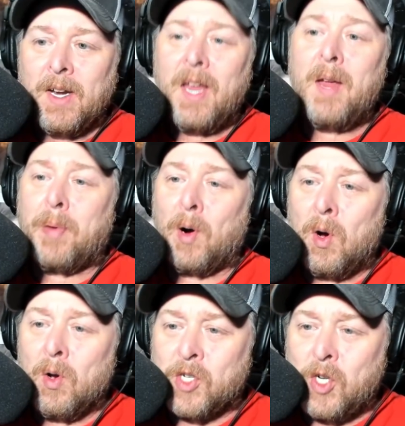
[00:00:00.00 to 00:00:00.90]
he
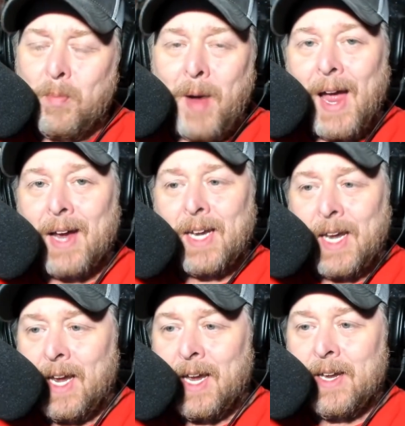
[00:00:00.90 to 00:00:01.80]
pulls you back
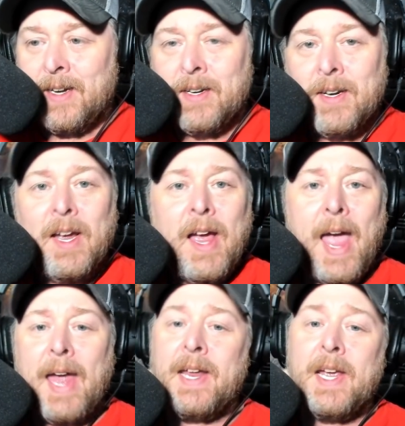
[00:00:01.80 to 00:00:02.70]
in,
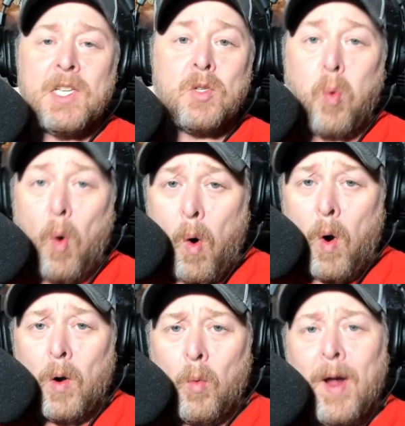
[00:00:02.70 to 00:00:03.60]
and his
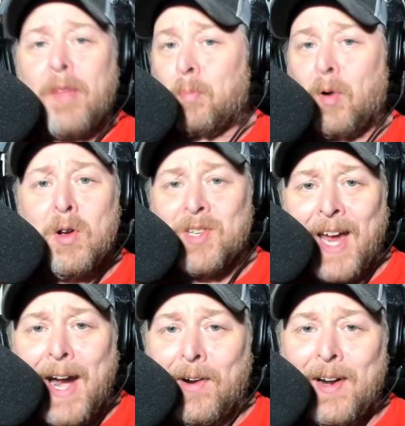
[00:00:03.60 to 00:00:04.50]
war with Bruce
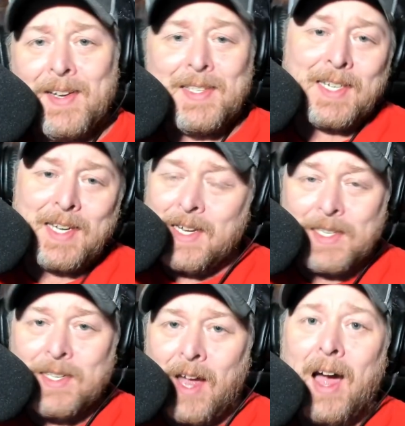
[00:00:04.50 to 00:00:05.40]
Arians
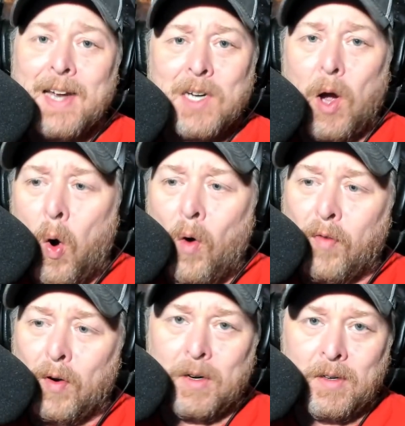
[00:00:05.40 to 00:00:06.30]
is not
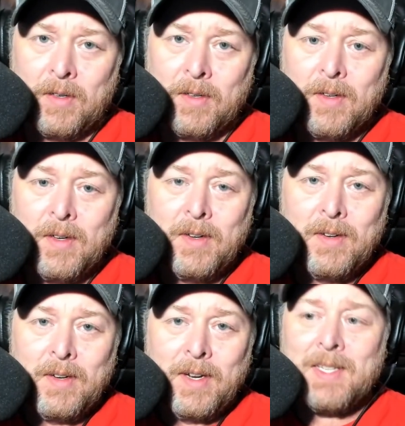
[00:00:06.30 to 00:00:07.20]
over.
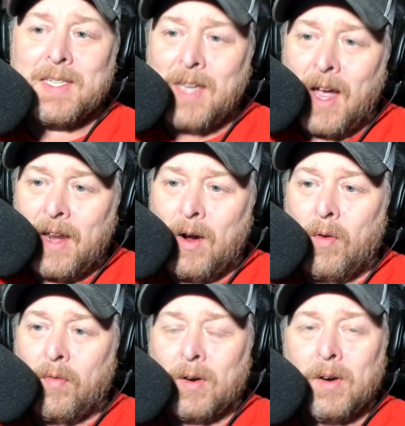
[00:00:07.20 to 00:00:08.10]
It's not
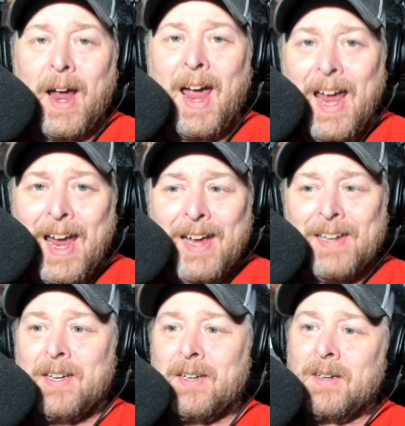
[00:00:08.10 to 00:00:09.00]
over. And